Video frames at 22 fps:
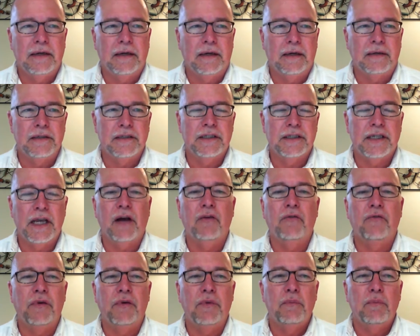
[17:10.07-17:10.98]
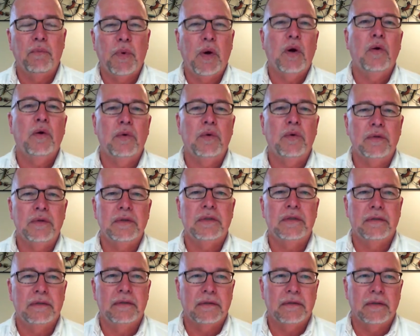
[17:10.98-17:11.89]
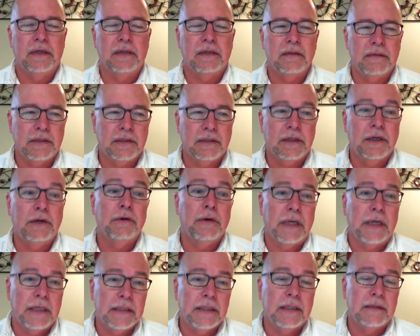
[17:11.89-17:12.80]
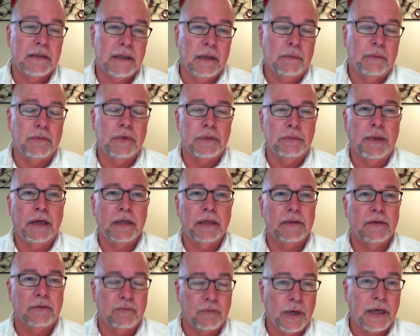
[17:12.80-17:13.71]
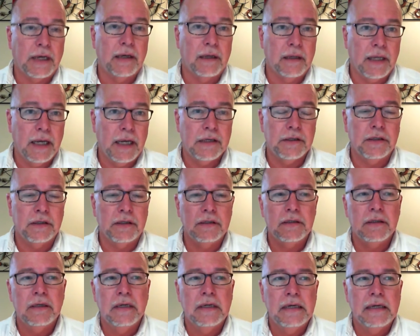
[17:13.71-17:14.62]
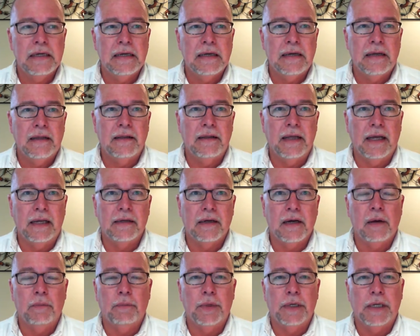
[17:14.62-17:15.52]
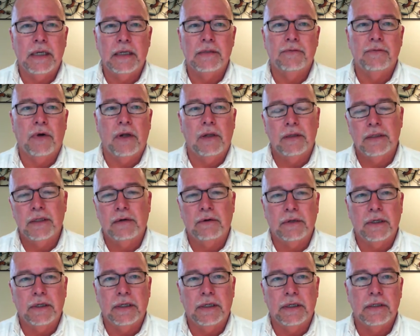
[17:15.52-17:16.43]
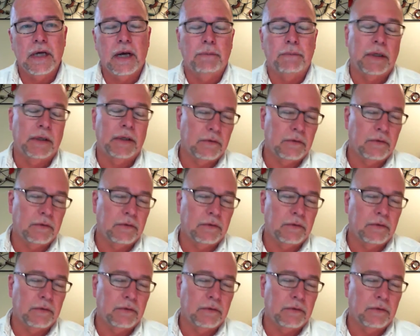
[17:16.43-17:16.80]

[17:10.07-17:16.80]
uh, self-imposed uh, series in some respects of regulations that companies voluntarily adopt.